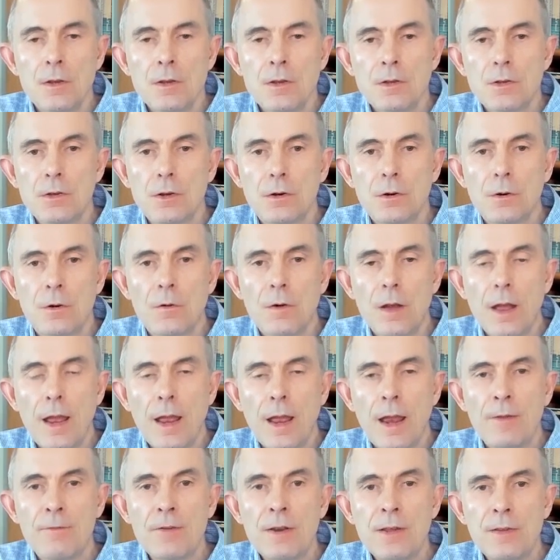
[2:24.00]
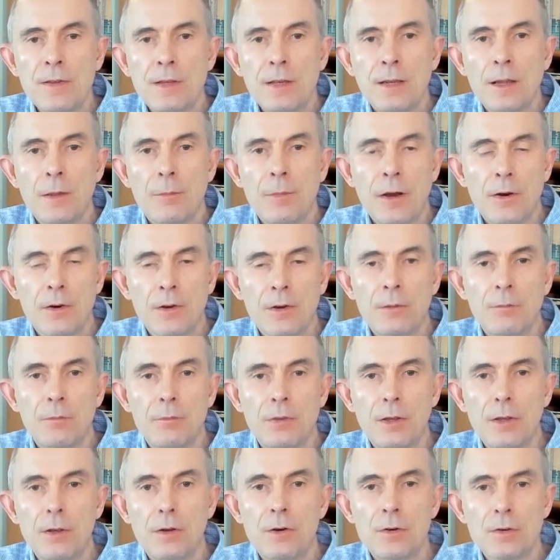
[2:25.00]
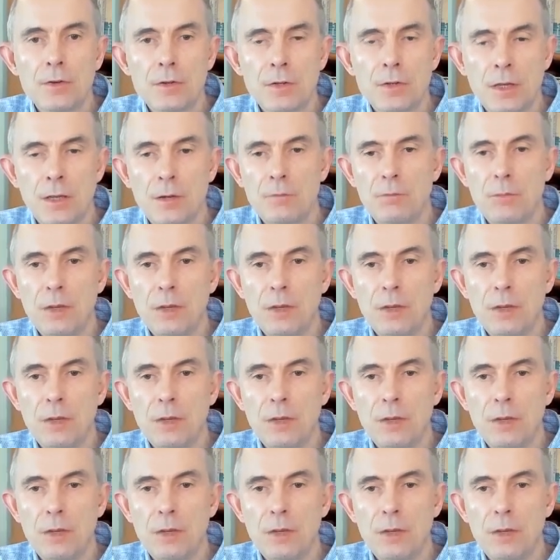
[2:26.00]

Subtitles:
So everything about computers can